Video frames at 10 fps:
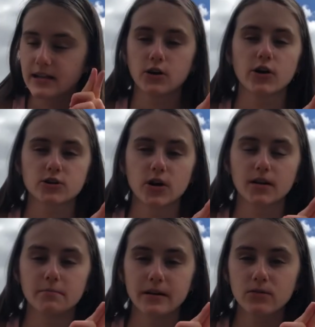and Oak
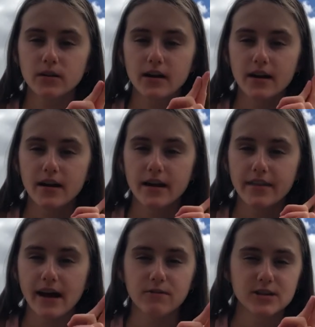chocolate milk.
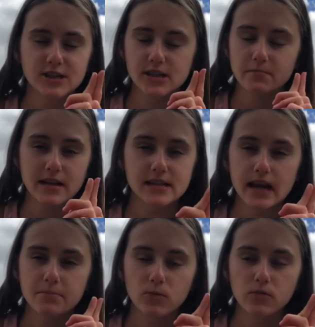That was just my
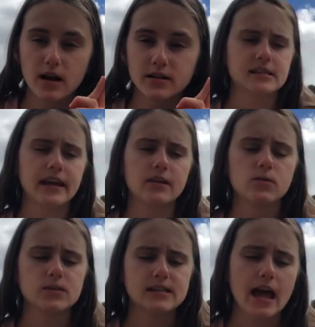staple lunch.
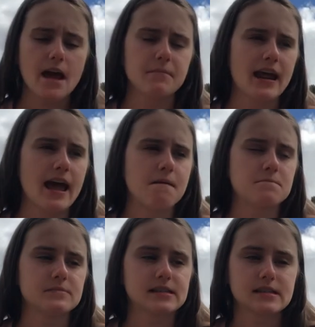Skittles,
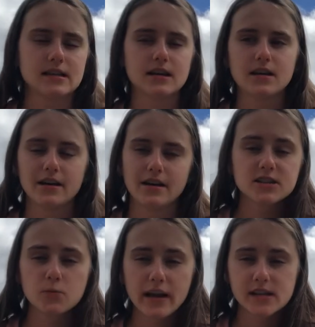M&Ms,
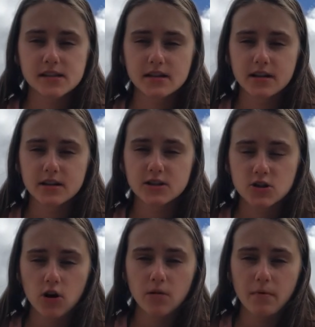and Twix
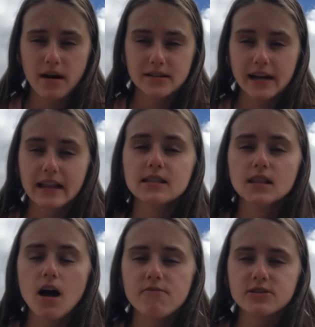chocolate bars. I
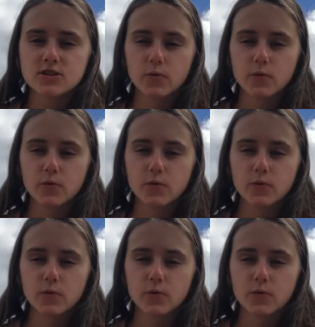loved